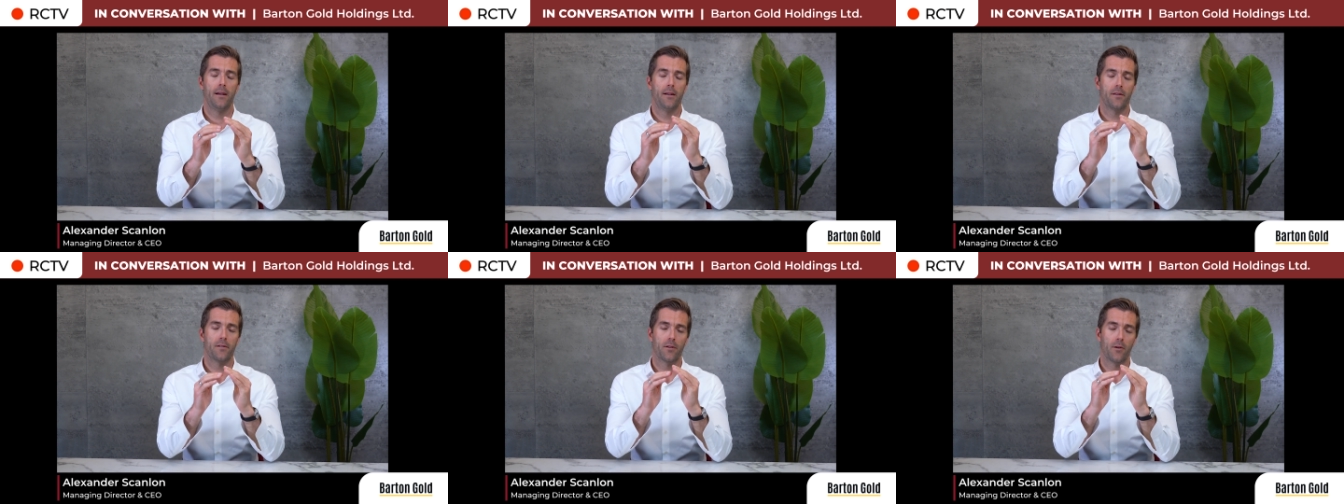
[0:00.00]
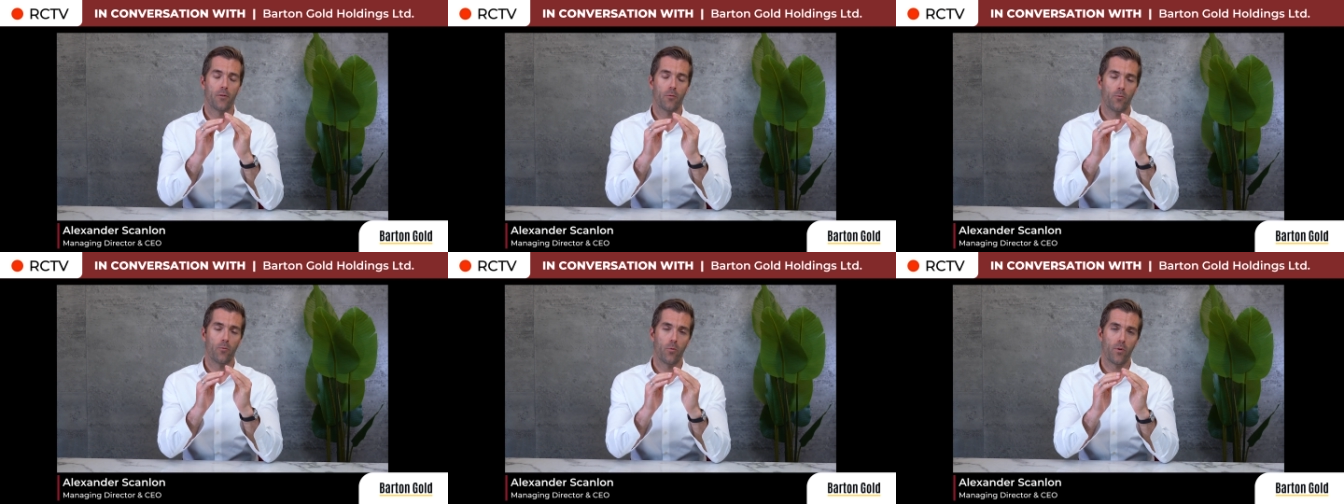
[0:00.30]

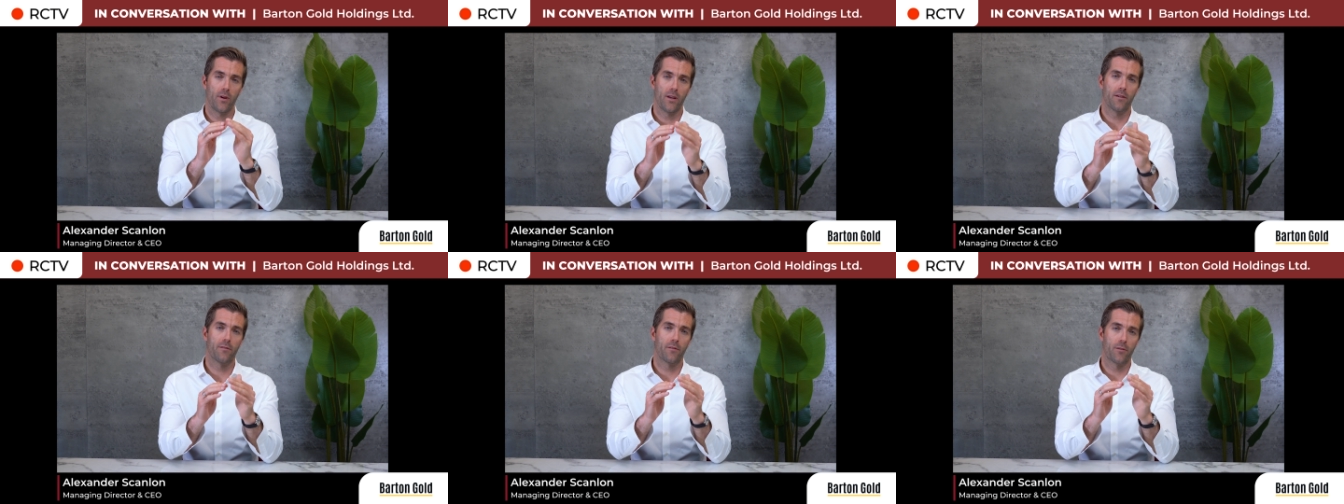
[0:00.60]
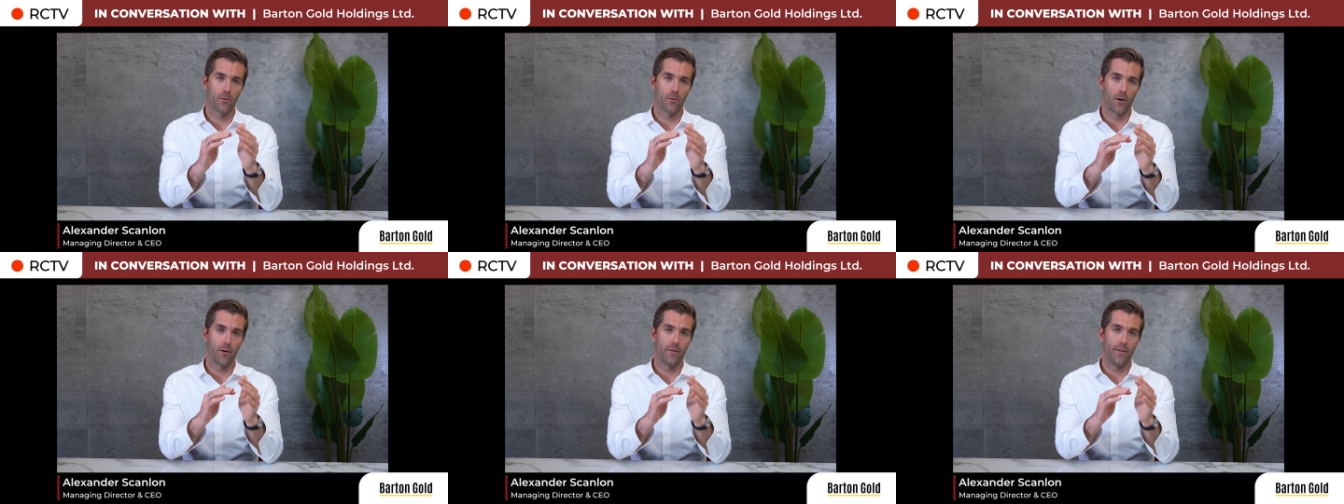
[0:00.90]
So we have
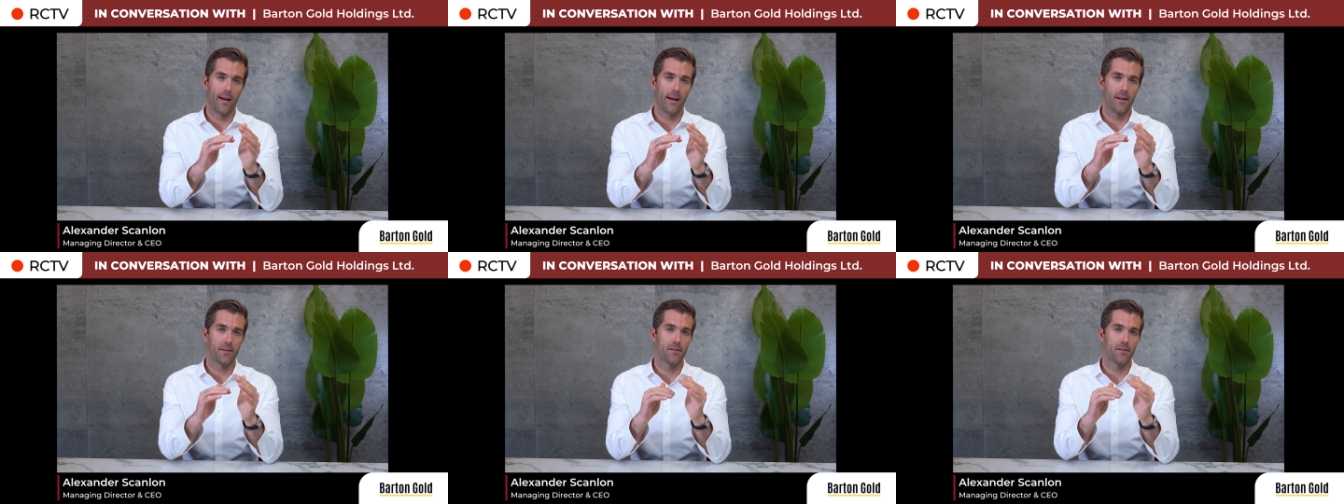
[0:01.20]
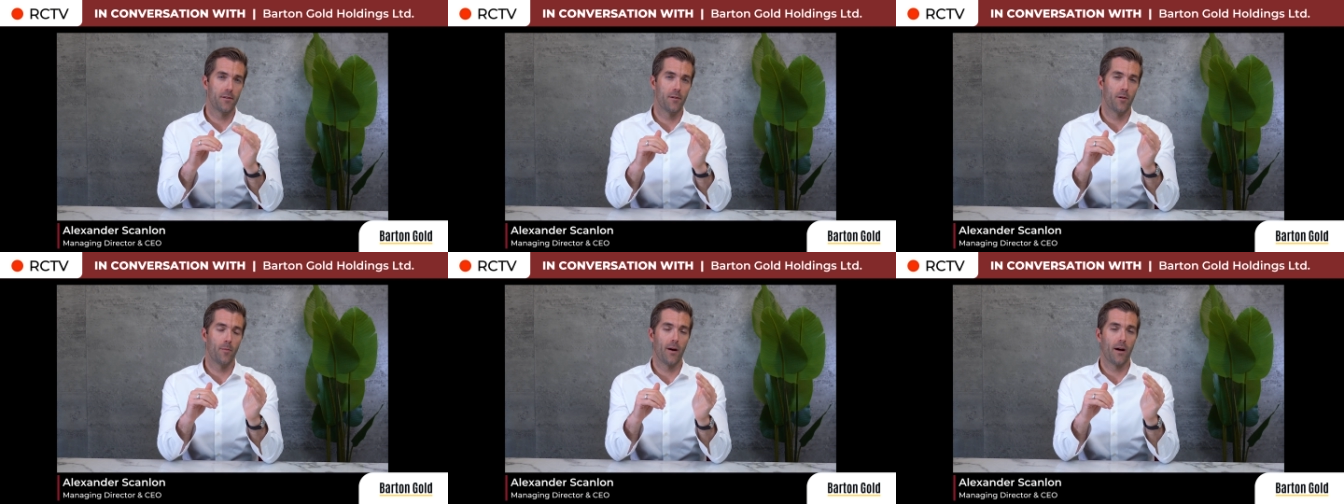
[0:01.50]
grown that
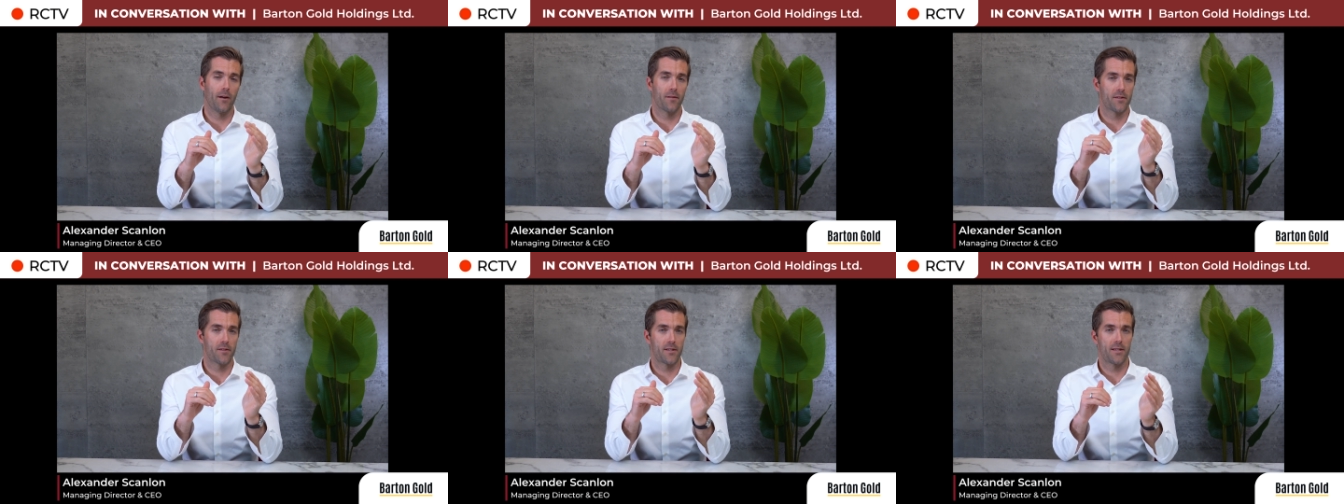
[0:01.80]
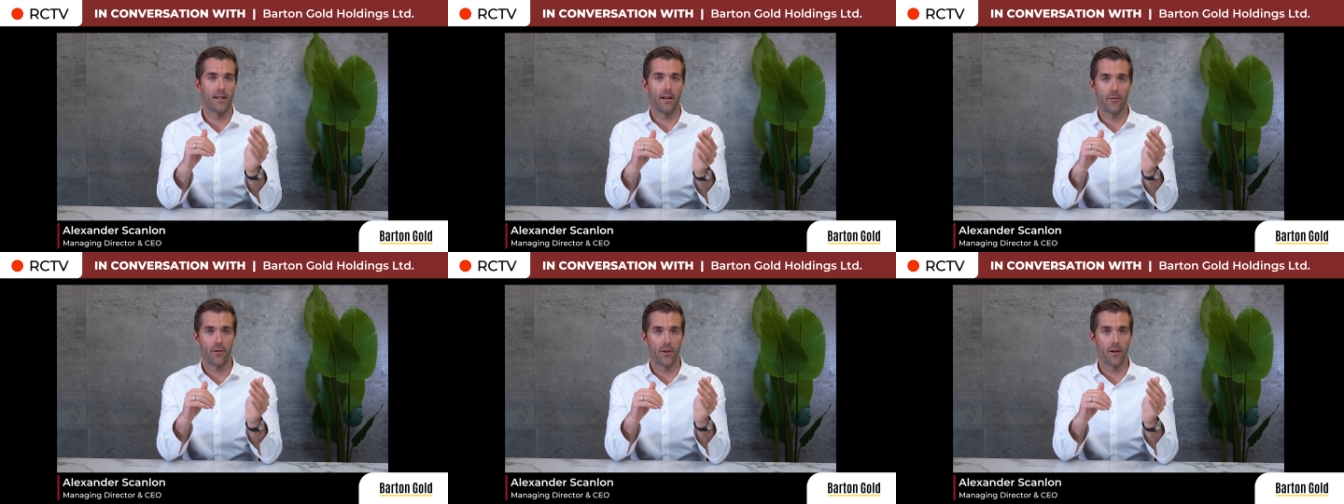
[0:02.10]
to about
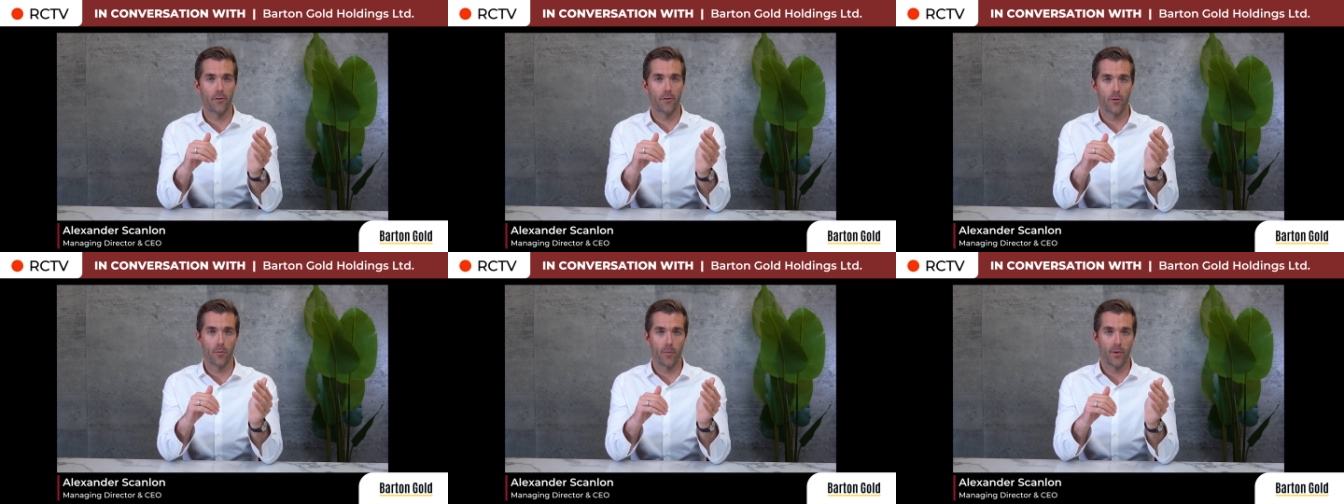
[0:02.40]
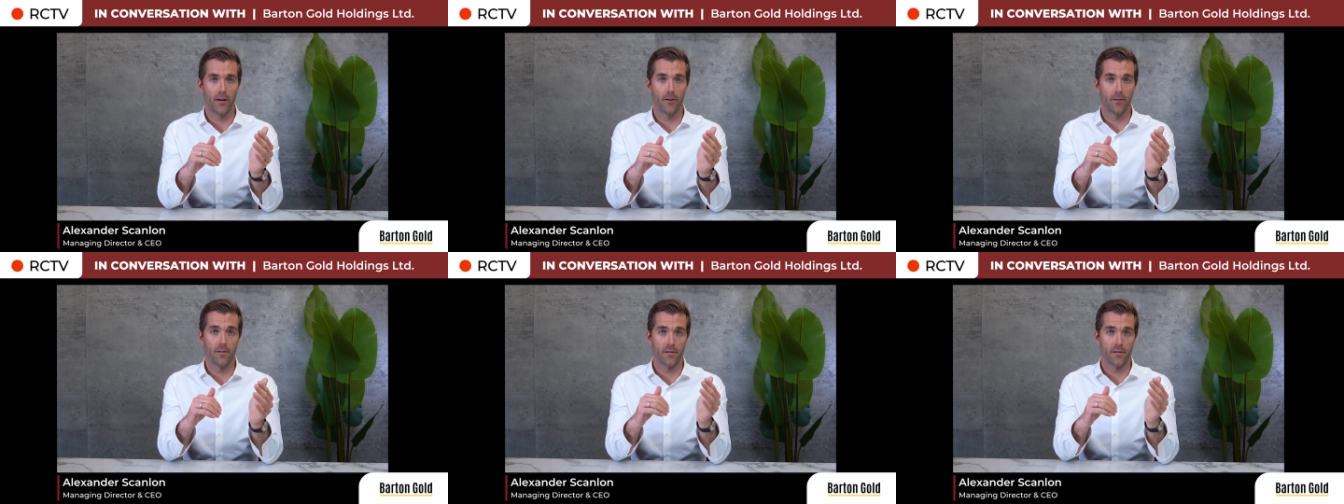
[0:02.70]
700
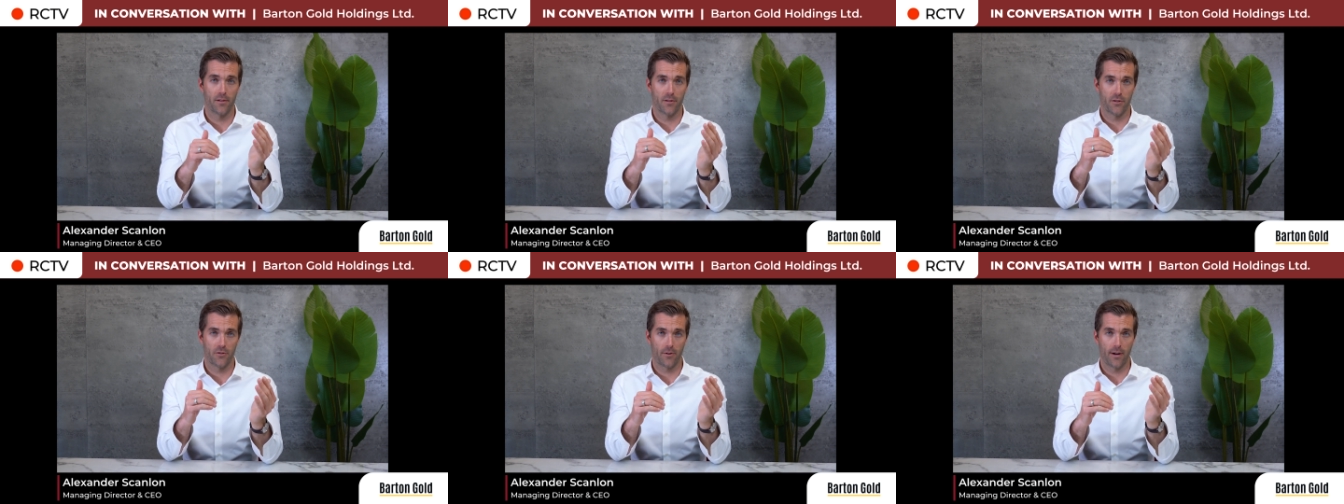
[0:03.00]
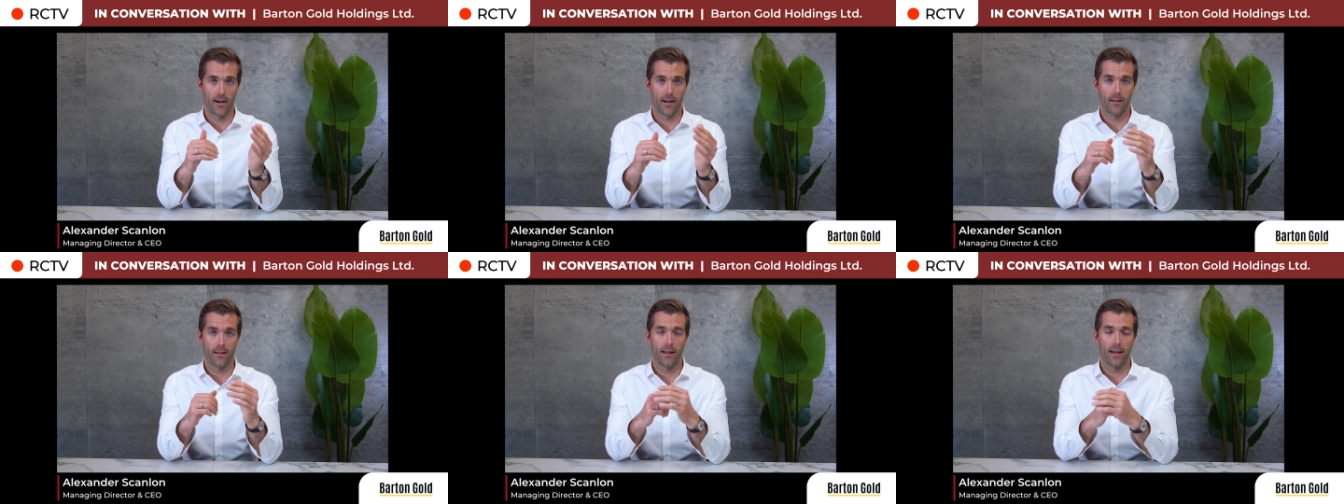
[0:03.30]
meters in
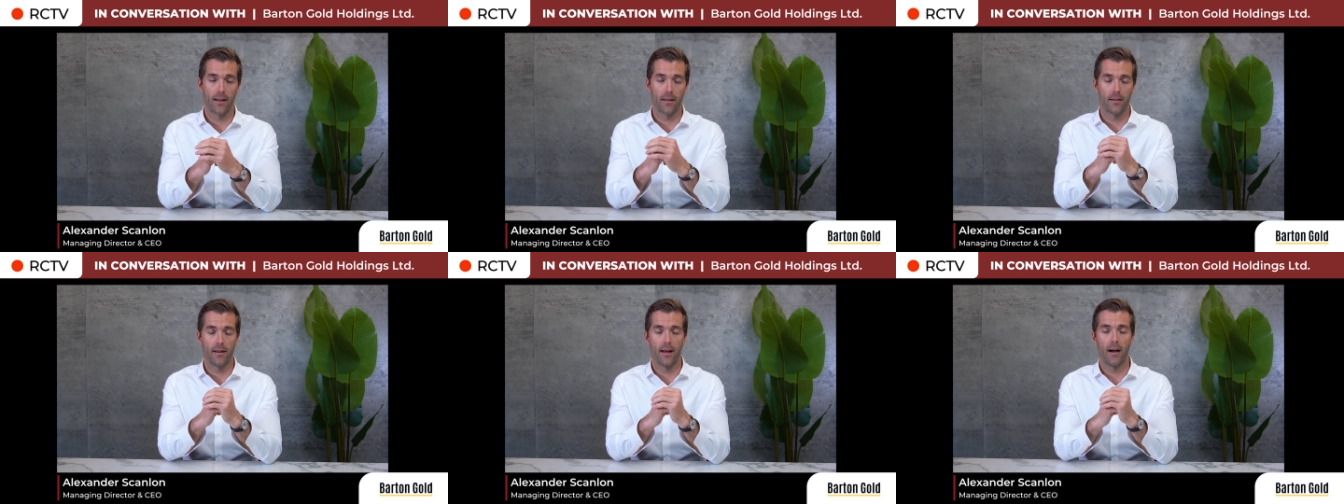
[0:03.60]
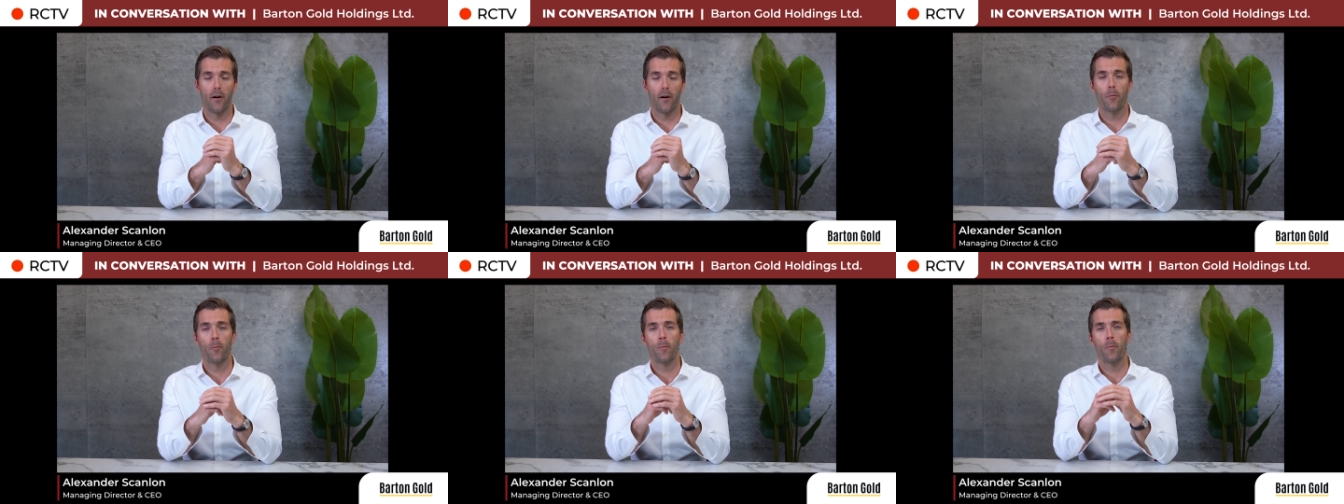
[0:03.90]
strike length
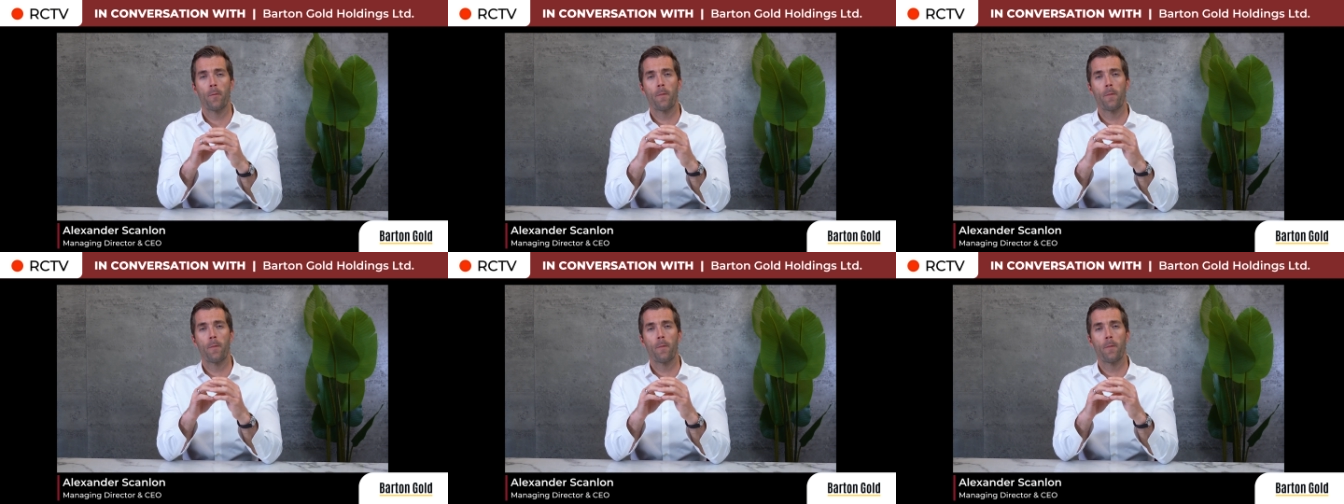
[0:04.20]
now,